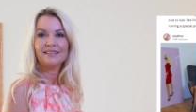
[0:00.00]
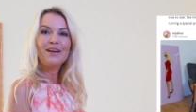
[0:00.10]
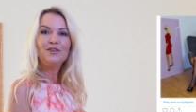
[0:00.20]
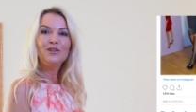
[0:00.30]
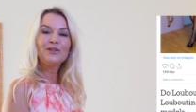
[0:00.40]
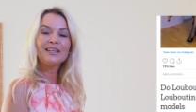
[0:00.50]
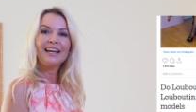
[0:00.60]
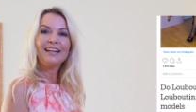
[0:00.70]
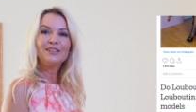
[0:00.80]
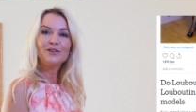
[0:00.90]
Have a look
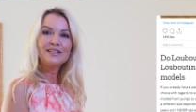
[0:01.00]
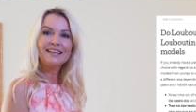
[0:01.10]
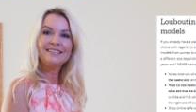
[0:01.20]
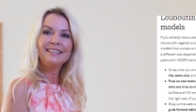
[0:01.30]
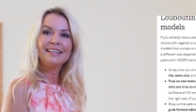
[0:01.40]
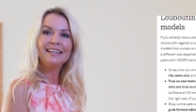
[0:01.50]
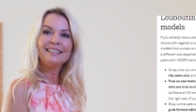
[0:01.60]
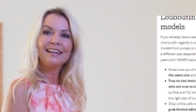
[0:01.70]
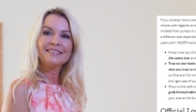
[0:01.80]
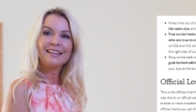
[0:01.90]
and don't hesitate
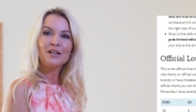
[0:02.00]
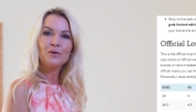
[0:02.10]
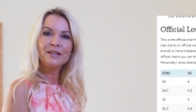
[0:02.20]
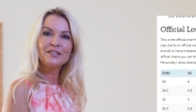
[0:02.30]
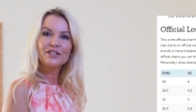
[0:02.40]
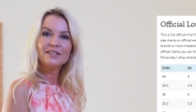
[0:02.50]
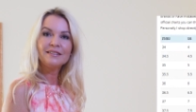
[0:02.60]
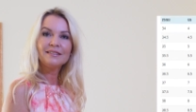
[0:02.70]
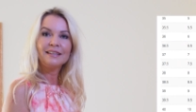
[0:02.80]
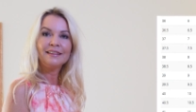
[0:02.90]
asking
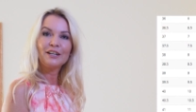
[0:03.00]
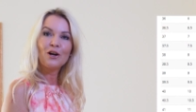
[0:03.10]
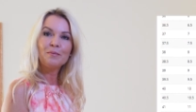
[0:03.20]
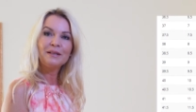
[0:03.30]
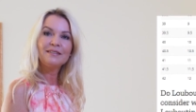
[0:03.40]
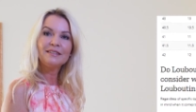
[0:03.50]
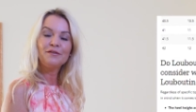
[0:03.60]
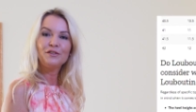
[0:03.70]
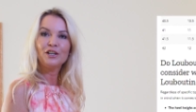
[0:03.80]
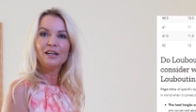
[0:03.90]
questions in the comments
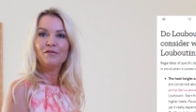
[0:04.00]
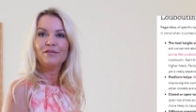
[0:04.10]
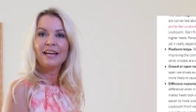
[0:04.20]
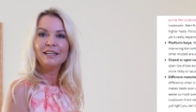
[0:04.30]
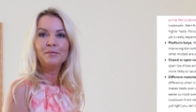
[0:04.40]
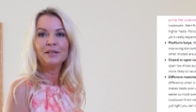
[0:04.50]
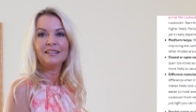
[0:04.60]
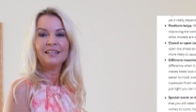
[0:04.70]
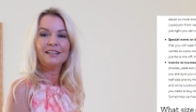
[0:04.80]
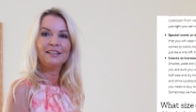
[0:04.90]
if you have any
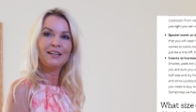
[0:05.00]
particular